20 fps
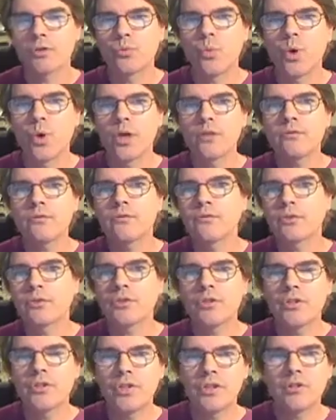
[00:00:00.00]
One
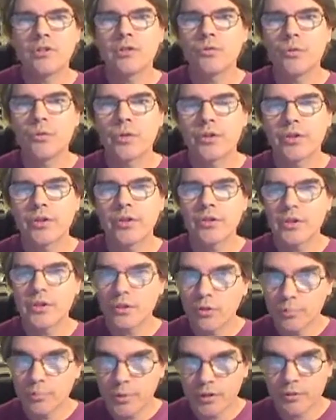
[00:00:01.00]
first dealing with
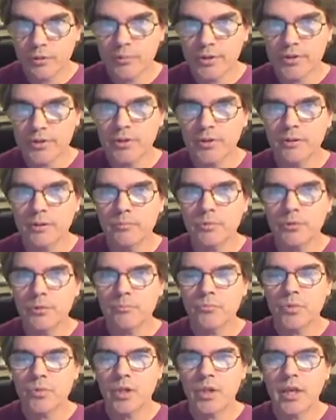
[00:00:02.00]
illegal pyramid schemes
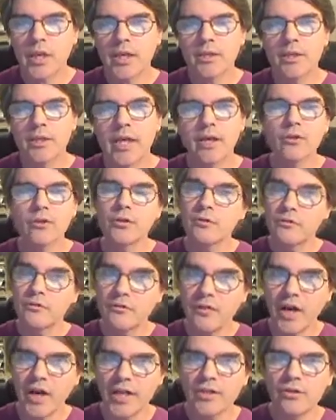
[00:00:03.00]
and how to
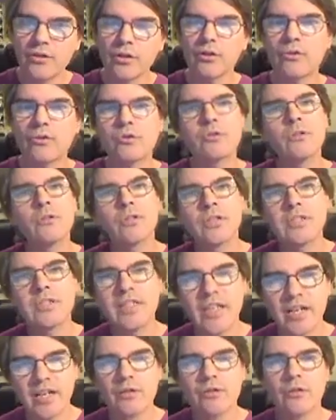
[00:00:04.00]
define those and
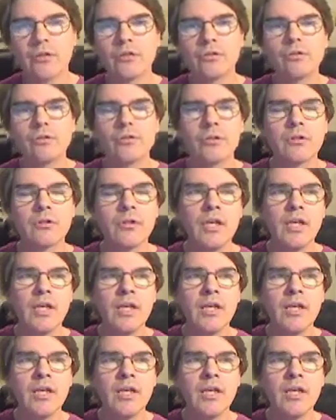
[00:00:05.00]
detect those and